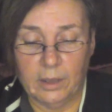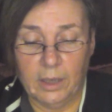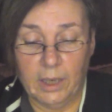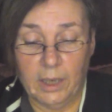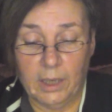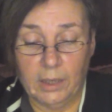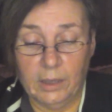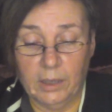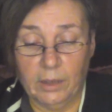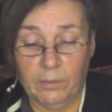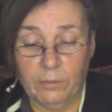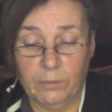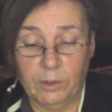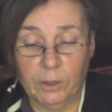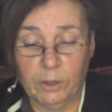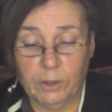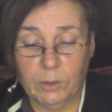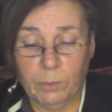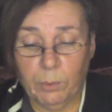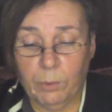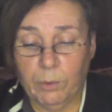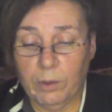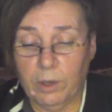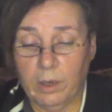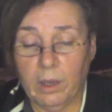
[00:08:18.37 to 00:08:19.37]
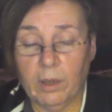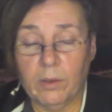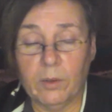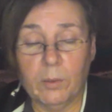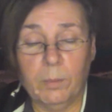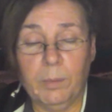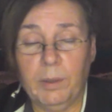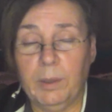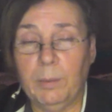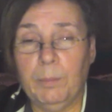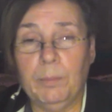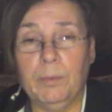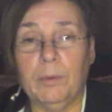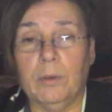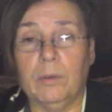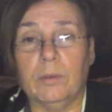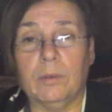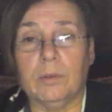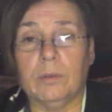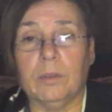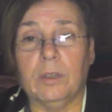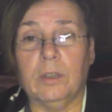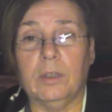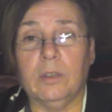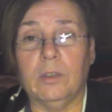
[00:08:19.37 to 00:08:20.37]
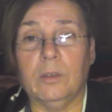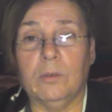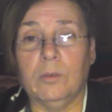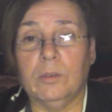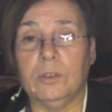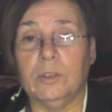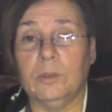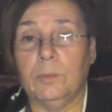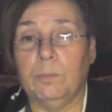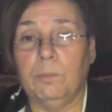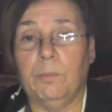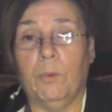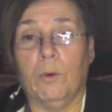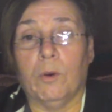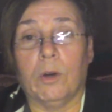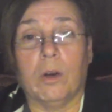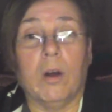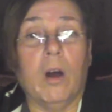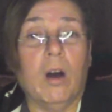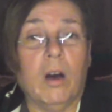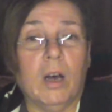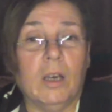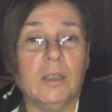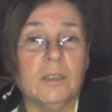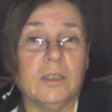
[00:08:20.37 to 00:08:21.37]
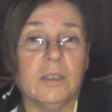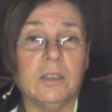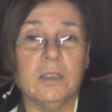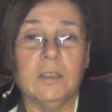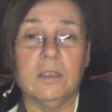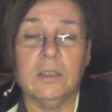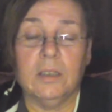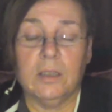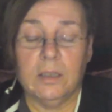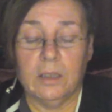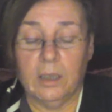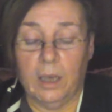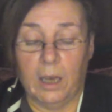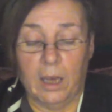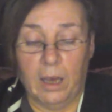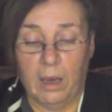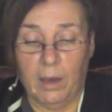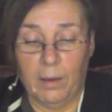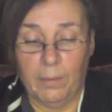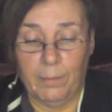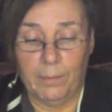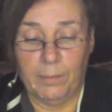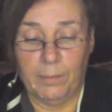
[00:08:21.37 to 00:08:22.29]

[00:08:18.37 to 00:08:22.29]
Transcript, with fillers: love to support other people, you know, support causes. I